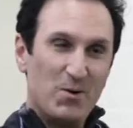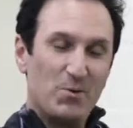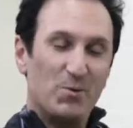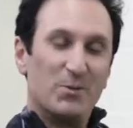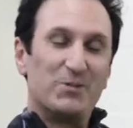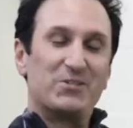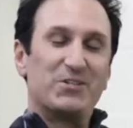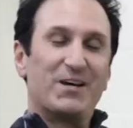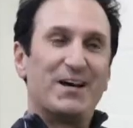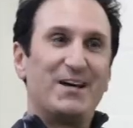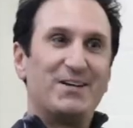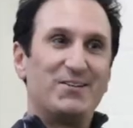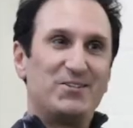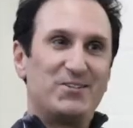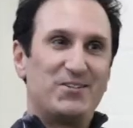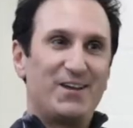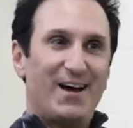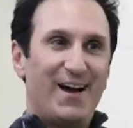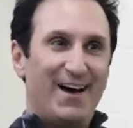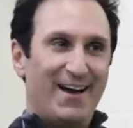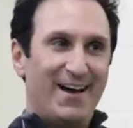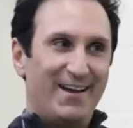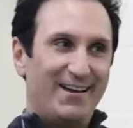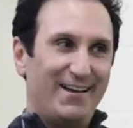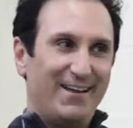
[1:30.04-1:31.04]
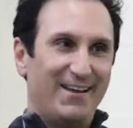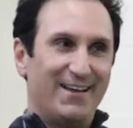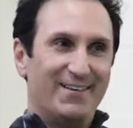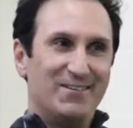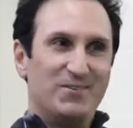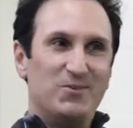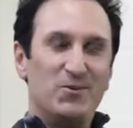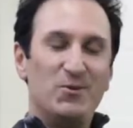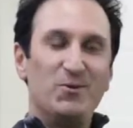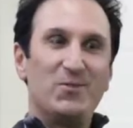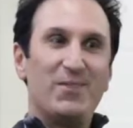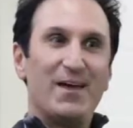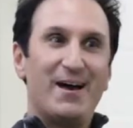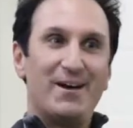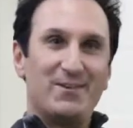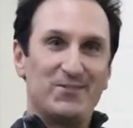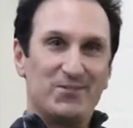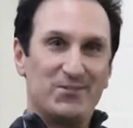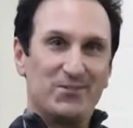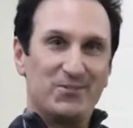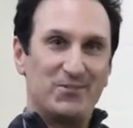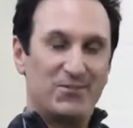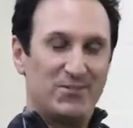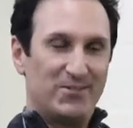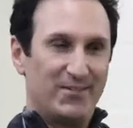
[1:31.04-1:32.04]
which I shot in
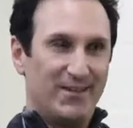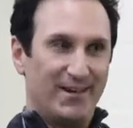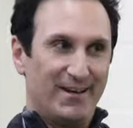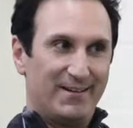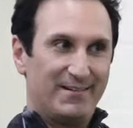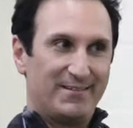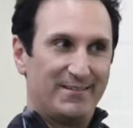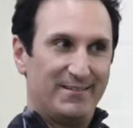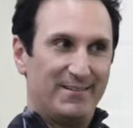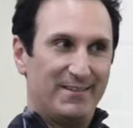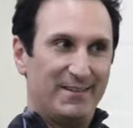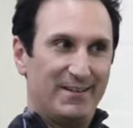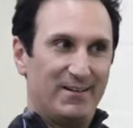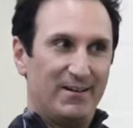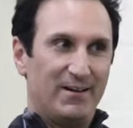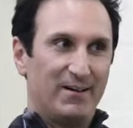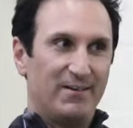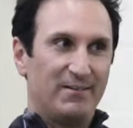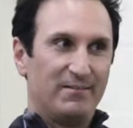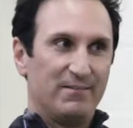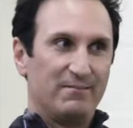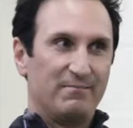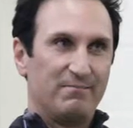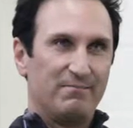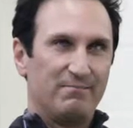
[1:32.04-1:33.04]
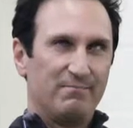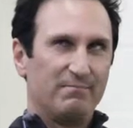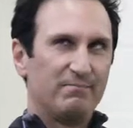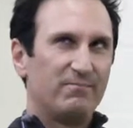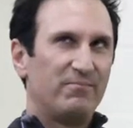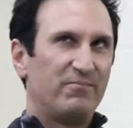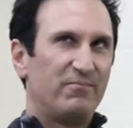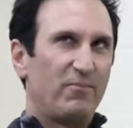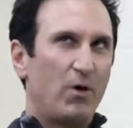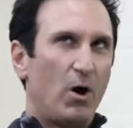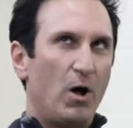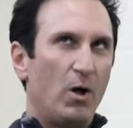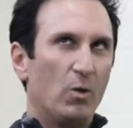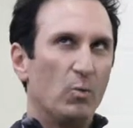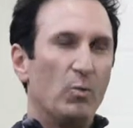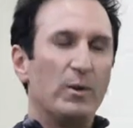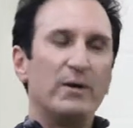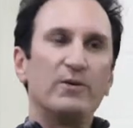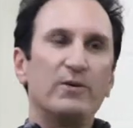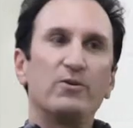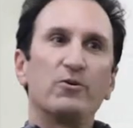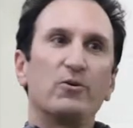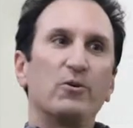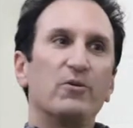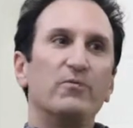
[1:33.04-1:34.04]
2006, in the
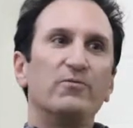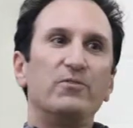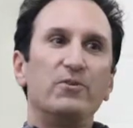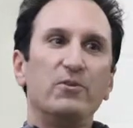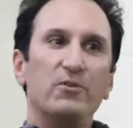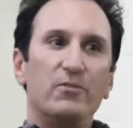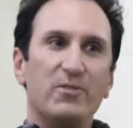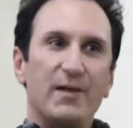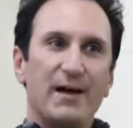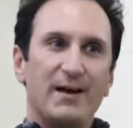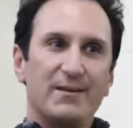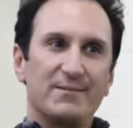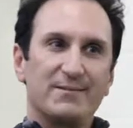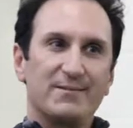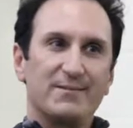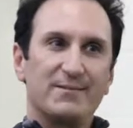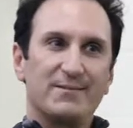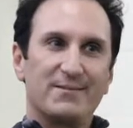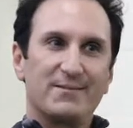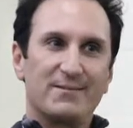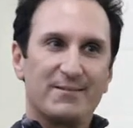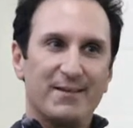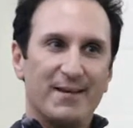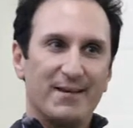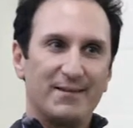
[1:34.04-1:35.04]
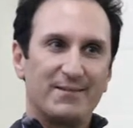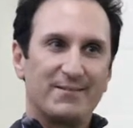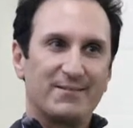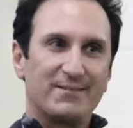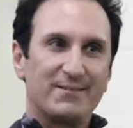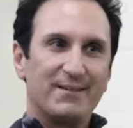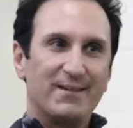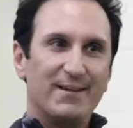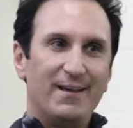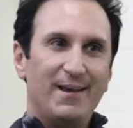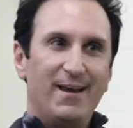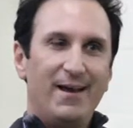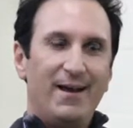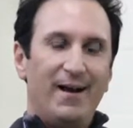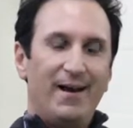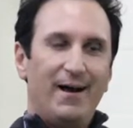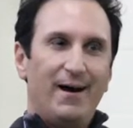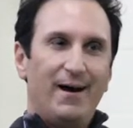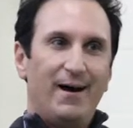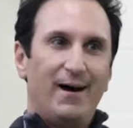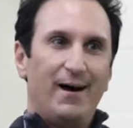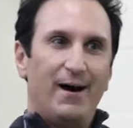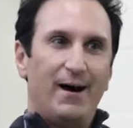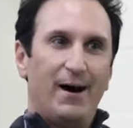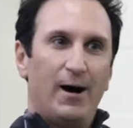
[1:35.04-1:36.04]
fall-winter of 2006.
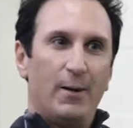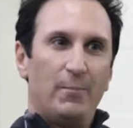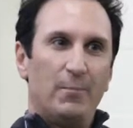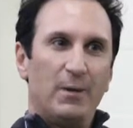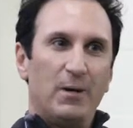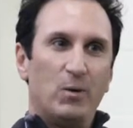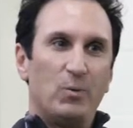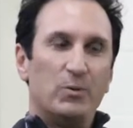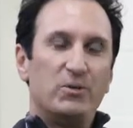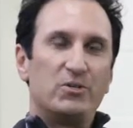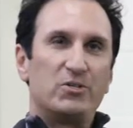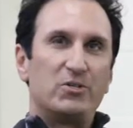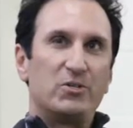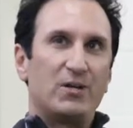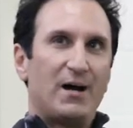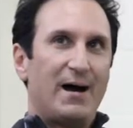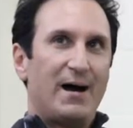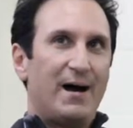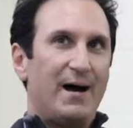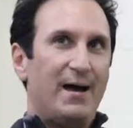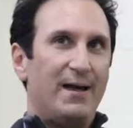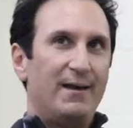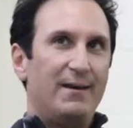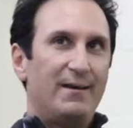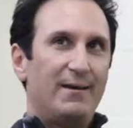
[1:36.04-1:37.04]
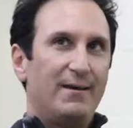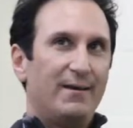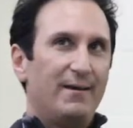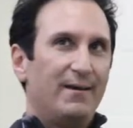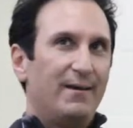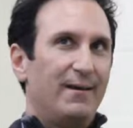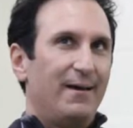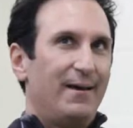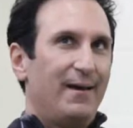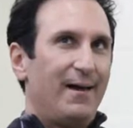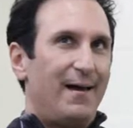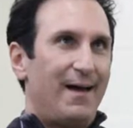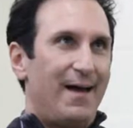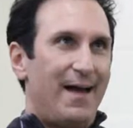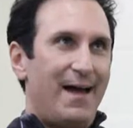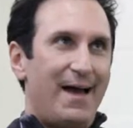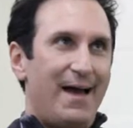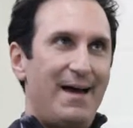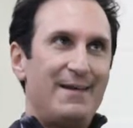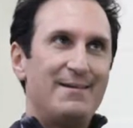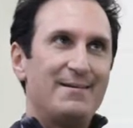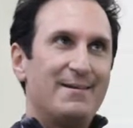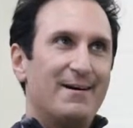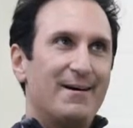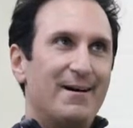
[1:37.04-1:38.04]
It was shot
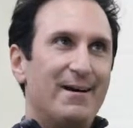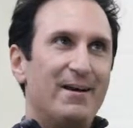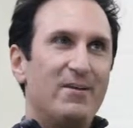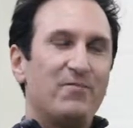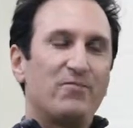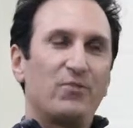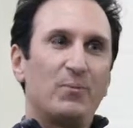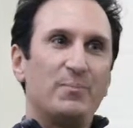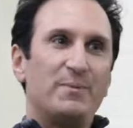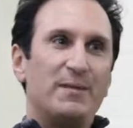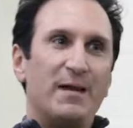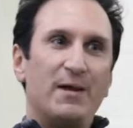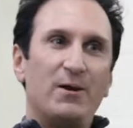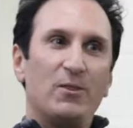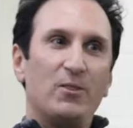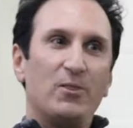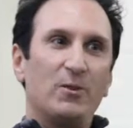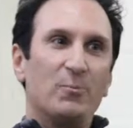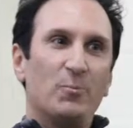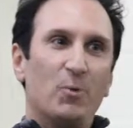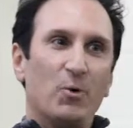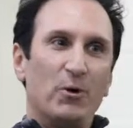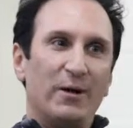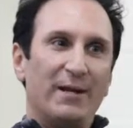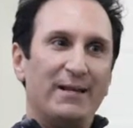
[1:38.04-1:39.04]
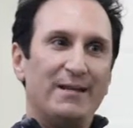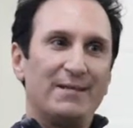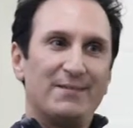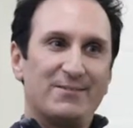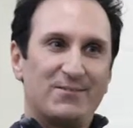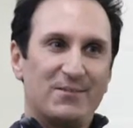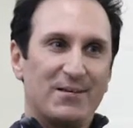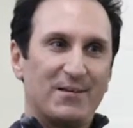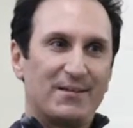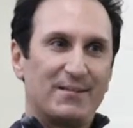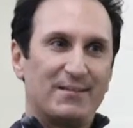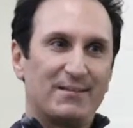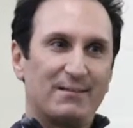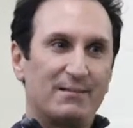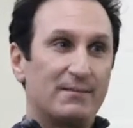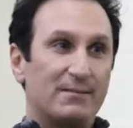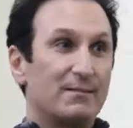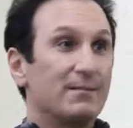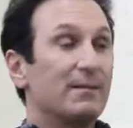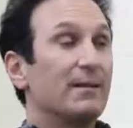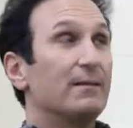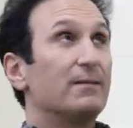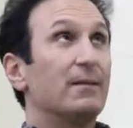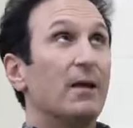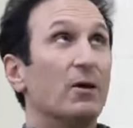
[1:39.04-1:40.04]
at night from 10 in the morning to
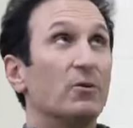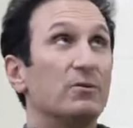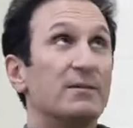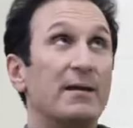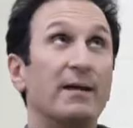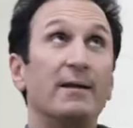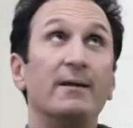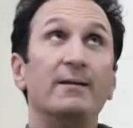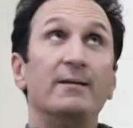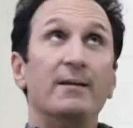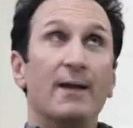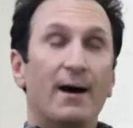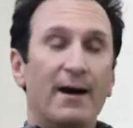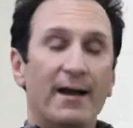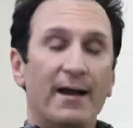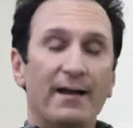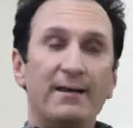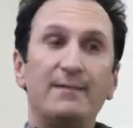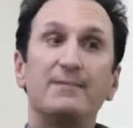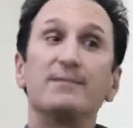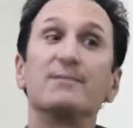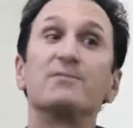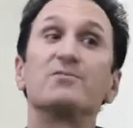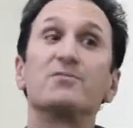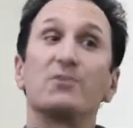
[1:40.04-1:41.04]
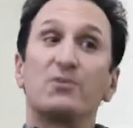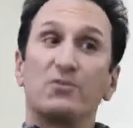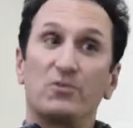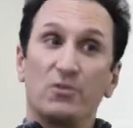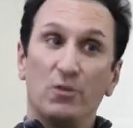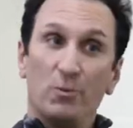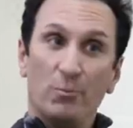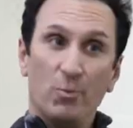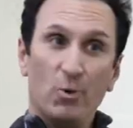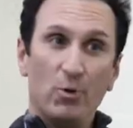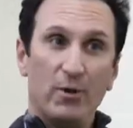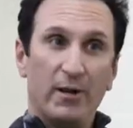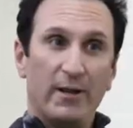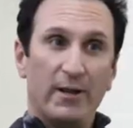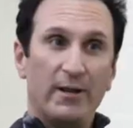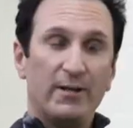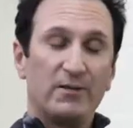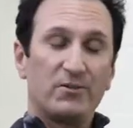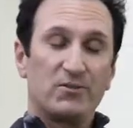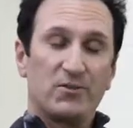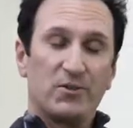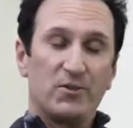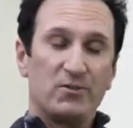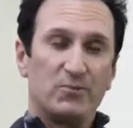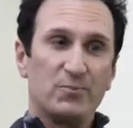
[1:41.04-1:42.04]
10 at night to 6 in the morning,
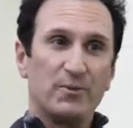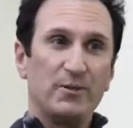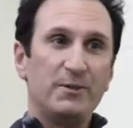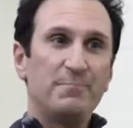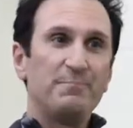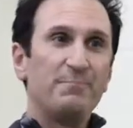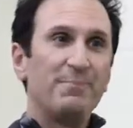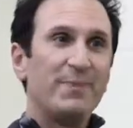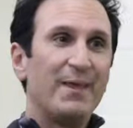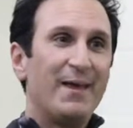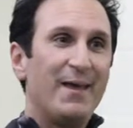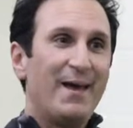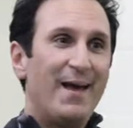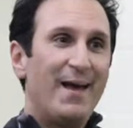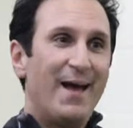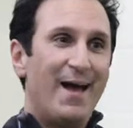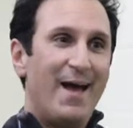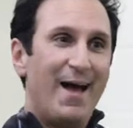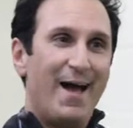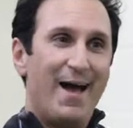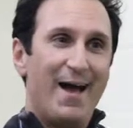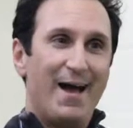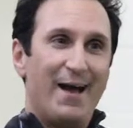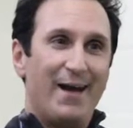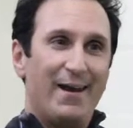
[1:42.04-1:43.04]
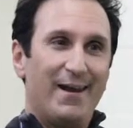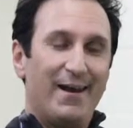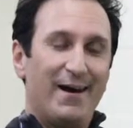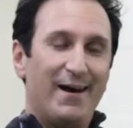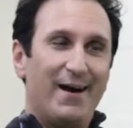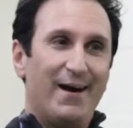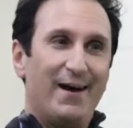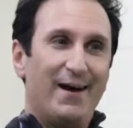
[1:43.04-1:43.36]
excuse me, and